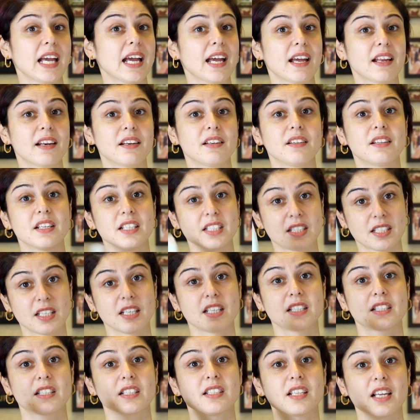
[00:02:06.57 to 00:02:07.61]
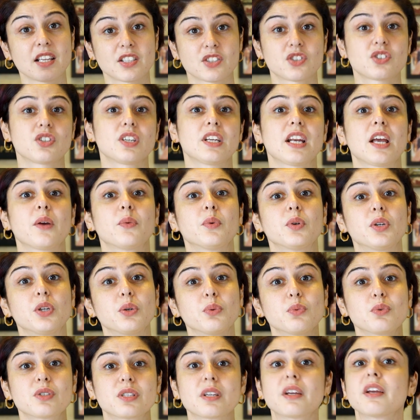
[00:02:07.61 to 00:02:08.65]
And this is the sunscreen I would
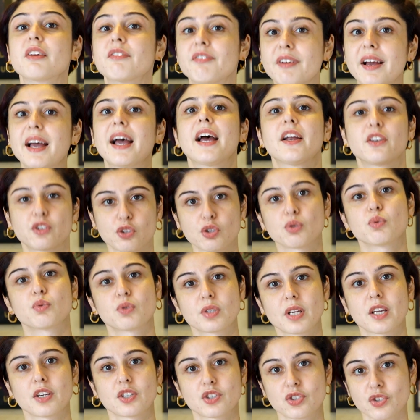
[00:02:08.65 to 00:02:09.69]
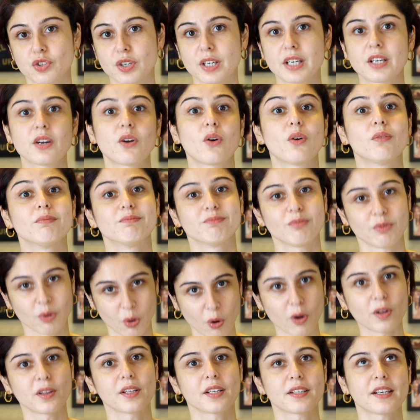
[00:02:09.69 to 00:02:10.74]
use if I had to use sunscreen
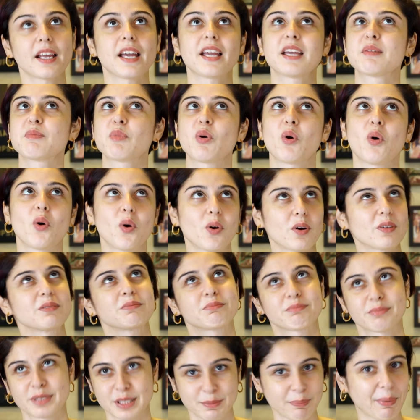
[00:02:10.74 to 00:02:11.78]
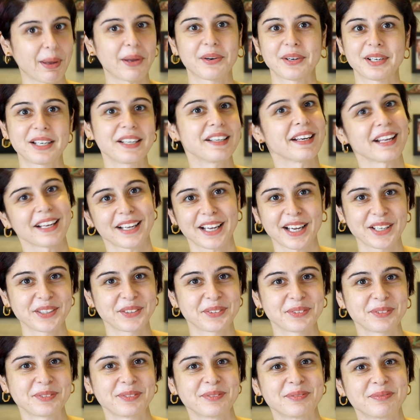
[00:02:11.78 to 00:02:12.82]
all the time or sparingly like I
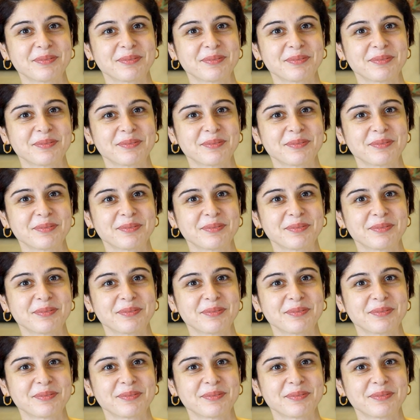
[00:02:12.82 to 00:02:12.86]
do.